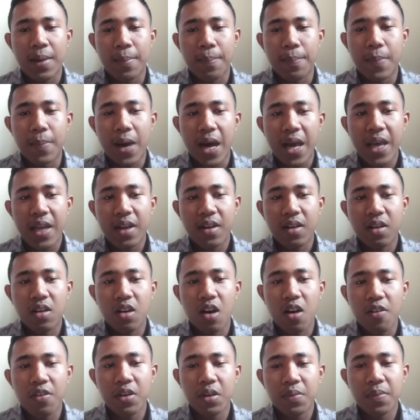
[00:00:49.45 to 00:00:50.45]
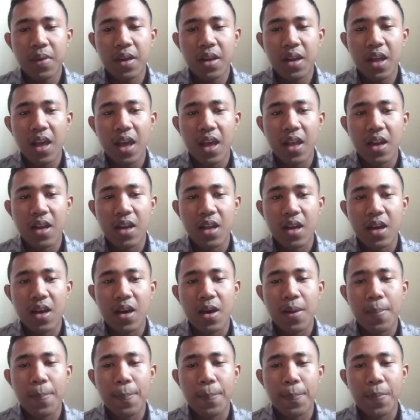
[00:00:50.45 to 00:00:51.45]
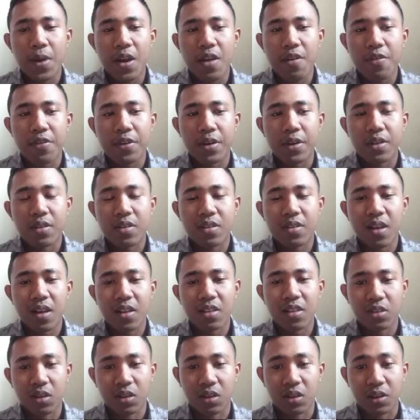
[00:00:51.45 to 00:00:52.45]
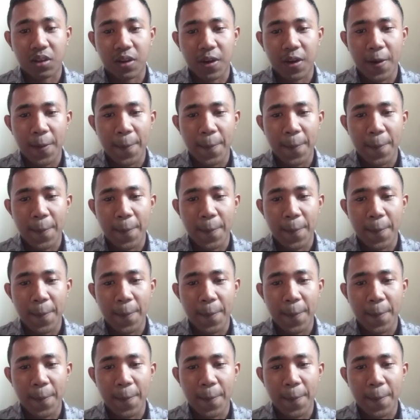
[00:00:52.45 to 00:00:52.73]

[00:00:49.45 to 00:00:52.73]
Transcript: by the government and the private sector,